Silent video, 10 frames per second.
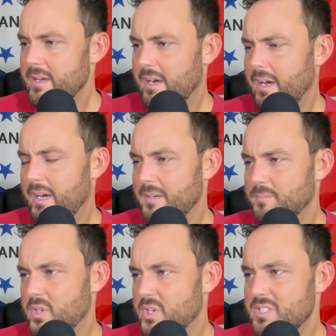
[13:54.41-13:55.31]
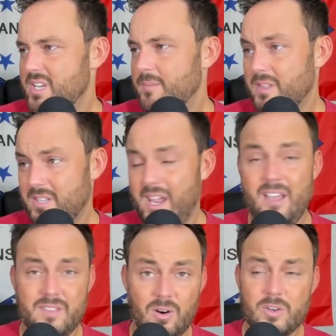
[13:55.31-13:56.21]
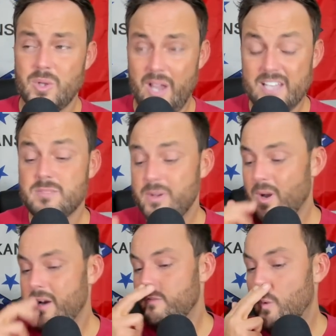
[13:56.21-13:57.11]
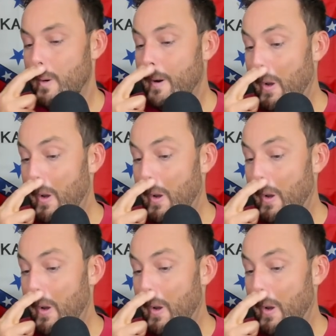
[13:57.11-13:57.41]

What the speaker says: A good team that Arkansas has to be ready for